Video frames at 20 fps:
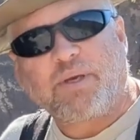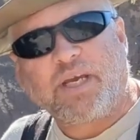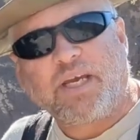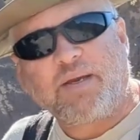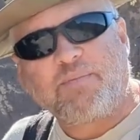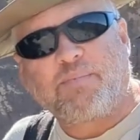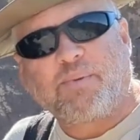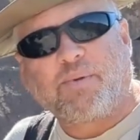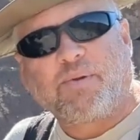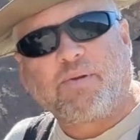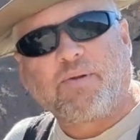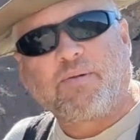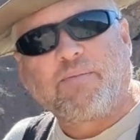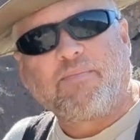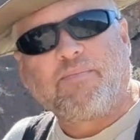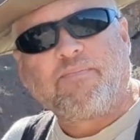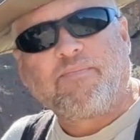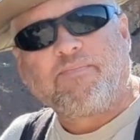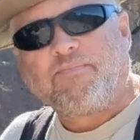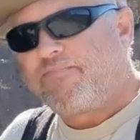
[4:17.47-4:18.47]

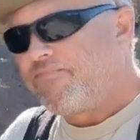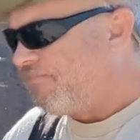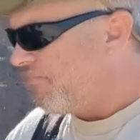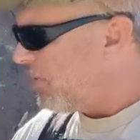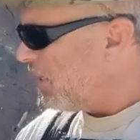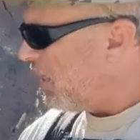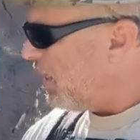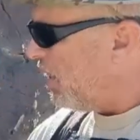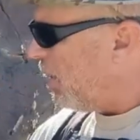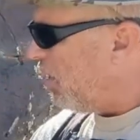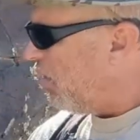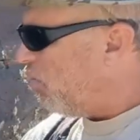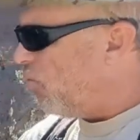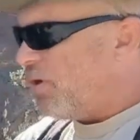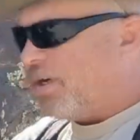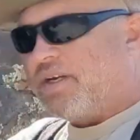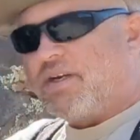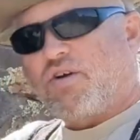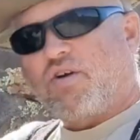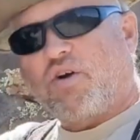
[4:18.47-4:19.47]
people
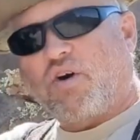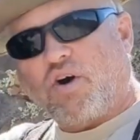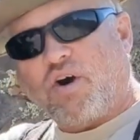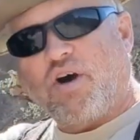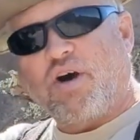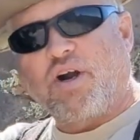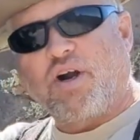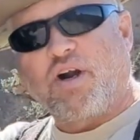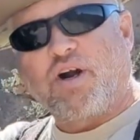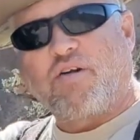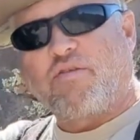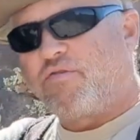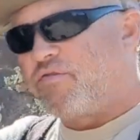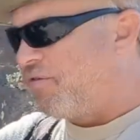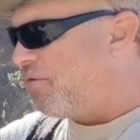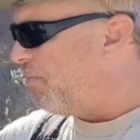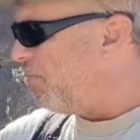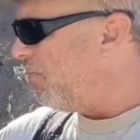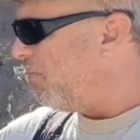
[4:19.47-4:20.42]
would carve